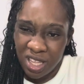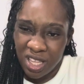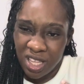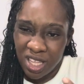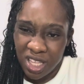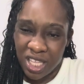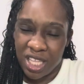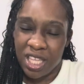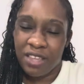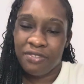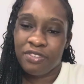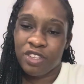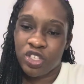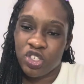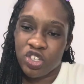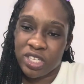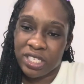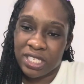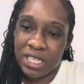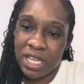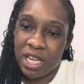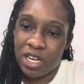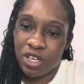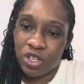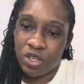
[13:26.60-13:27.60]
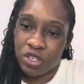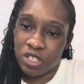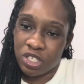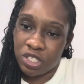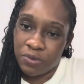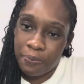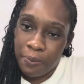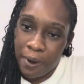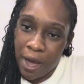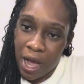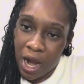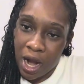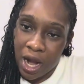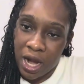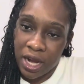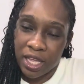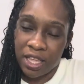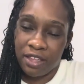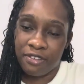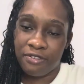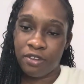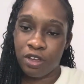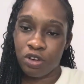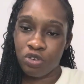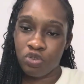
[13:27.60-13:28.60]
give your dresser a little spark,
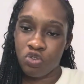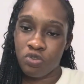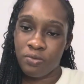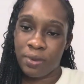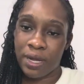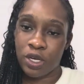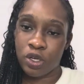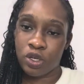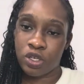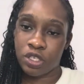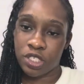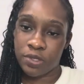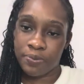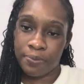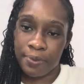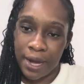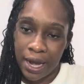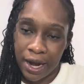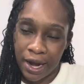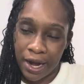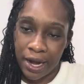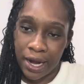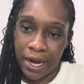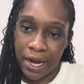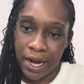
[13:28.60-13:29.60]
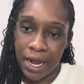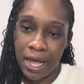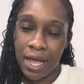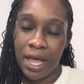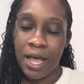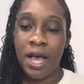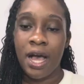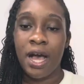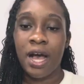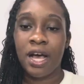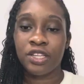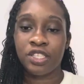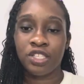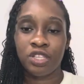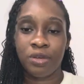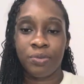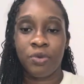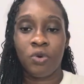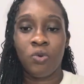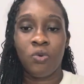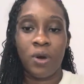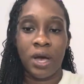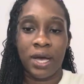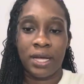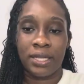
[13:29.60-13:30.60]
give your room a little spark, or
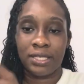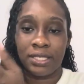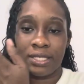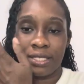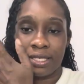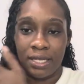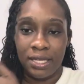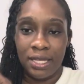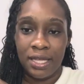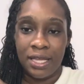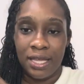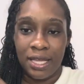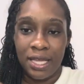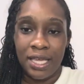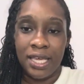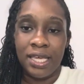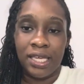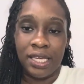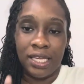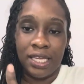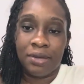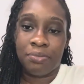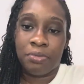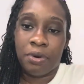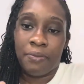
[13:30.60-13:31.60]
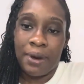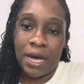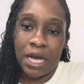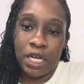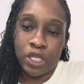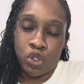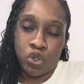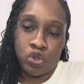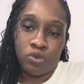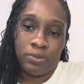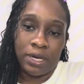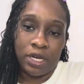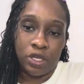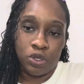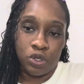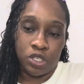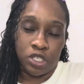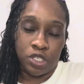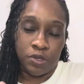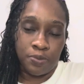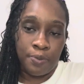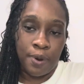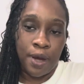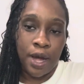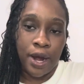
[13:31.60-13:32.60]
someone want it give my bathroom a little
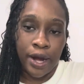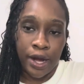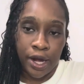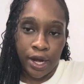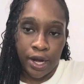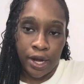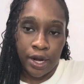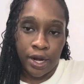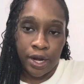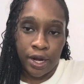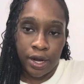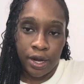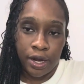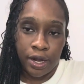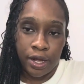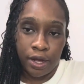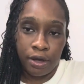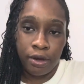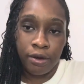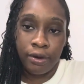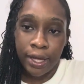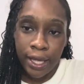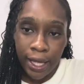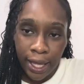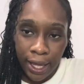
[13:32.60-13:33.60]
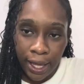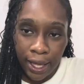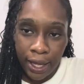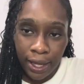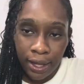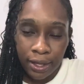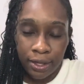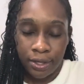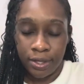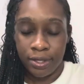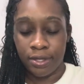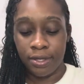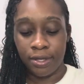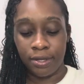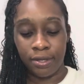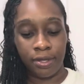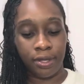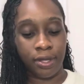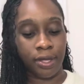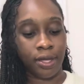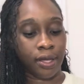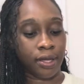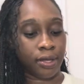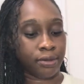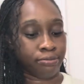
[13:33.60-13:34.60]
spark. Okay?
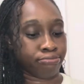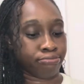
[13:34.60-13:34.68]
Yeah.